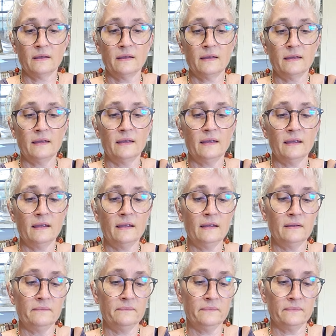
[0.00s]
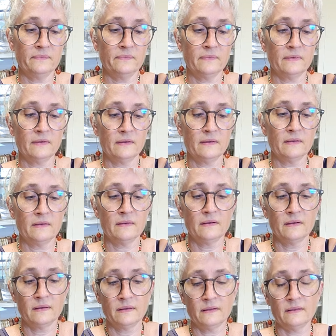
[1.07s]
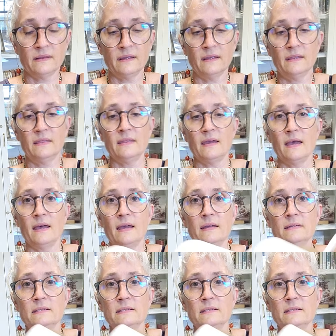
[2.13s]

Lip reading: Okay, like that.